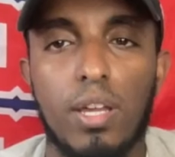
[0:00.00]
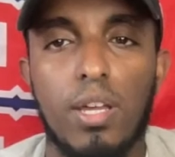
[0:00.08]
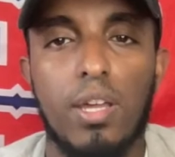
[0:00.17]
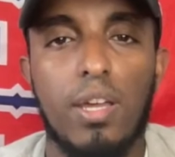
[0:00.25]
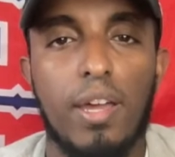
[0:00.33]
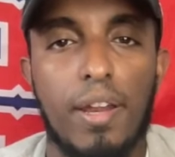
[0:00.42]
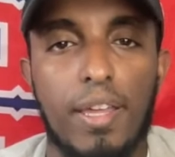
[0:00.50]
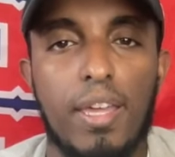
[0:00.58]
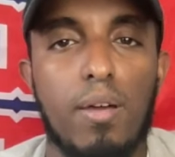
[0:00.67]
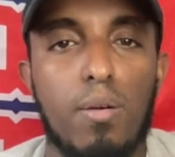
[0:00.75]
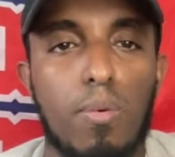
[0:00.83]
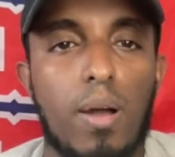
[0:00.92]
it. And I
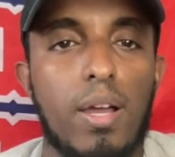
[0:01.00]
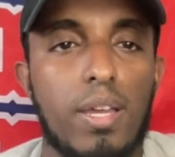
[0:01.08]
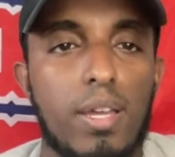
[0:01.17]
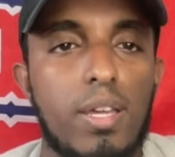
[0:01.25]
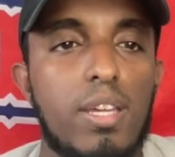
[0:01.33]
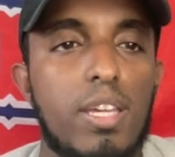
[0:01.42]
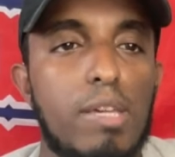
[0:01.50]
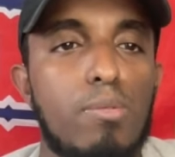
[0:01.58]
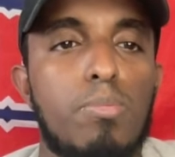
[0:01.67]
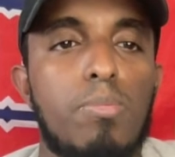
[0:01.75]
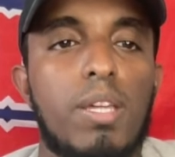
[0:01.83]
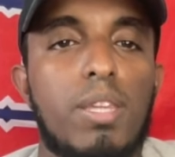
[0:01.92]
get why he
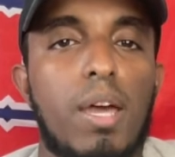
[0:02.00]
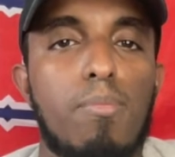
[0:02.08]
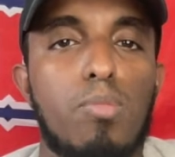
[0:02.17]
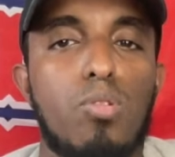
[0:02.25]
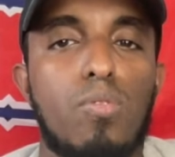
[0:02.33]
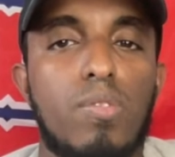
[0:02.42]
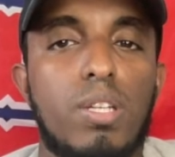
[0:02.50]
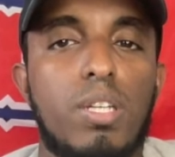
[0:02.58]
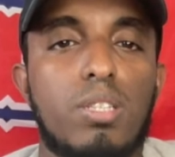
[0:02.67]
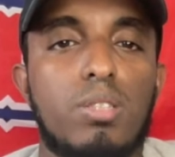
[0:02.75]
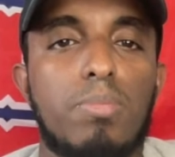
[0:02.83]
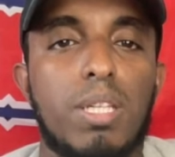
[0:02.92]
would make that move. It
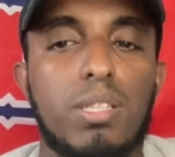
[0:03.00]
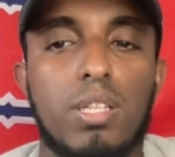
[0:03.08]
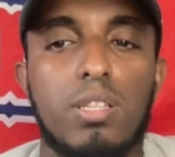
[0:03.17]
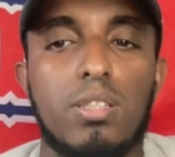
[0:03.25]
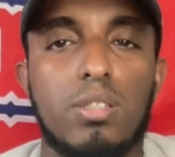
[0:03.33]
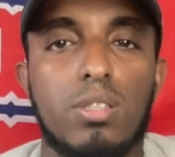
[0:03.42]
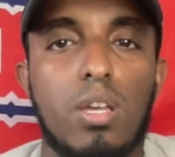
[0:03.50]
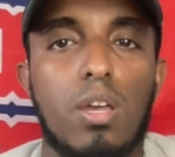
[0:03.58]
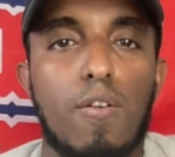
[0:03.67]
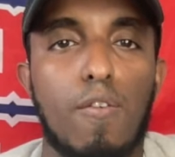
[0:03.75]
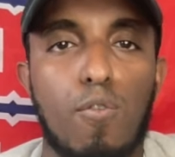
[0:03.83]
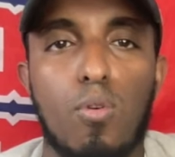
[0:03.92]
does make sense
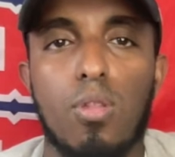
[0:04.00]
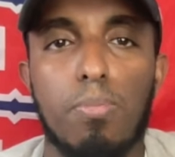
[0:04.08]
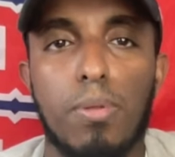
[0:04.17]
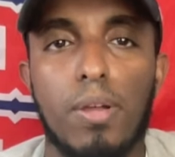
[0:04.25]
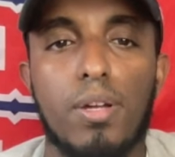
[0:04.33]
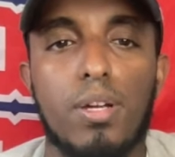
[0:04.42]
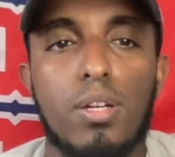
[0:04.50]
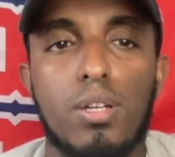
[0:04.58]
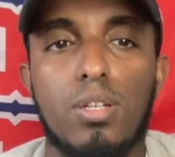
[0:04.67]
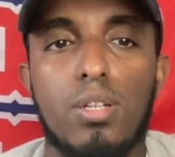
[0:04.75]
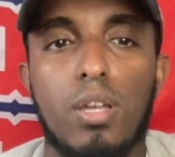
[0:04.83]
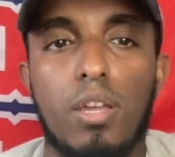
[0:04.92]
for the player
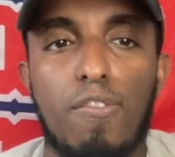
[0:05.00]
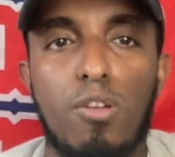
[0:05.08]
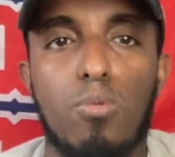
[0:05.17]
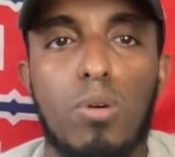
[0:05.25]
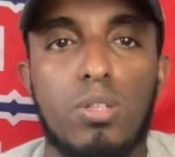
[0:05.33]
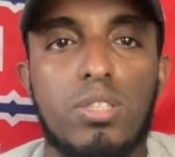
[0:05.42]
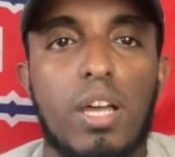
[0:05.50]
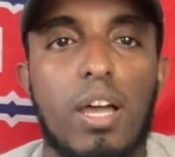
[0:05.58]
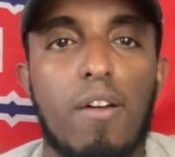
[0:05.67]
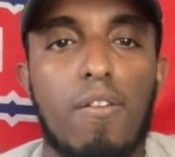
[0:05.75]
if he wants to